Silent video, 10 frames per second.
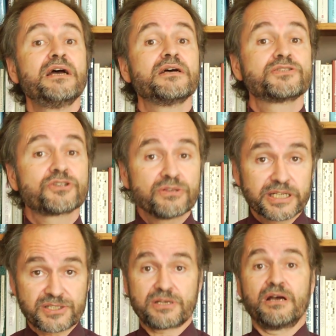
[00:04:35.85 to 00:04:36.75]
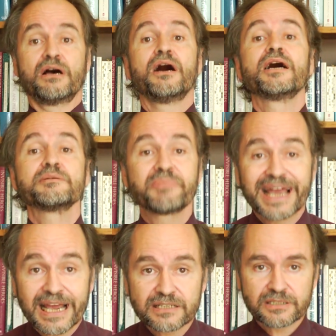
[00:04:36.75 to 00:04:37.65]
So let's
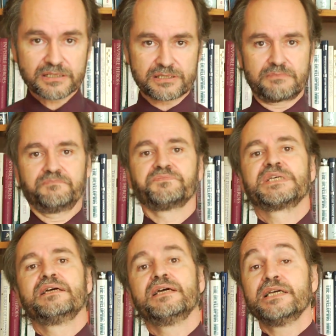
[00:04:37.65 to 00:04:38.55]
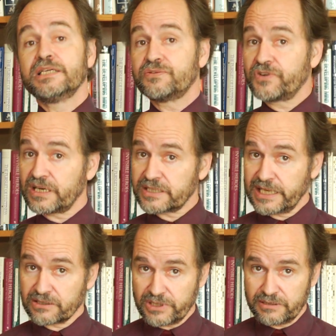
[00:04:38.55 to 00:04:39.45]
unpack this. He felt
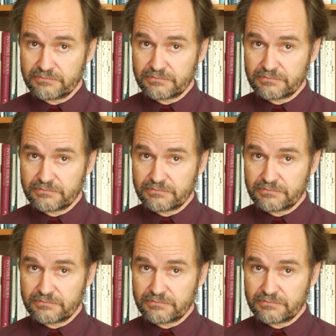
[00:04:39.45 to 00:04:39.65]
angry.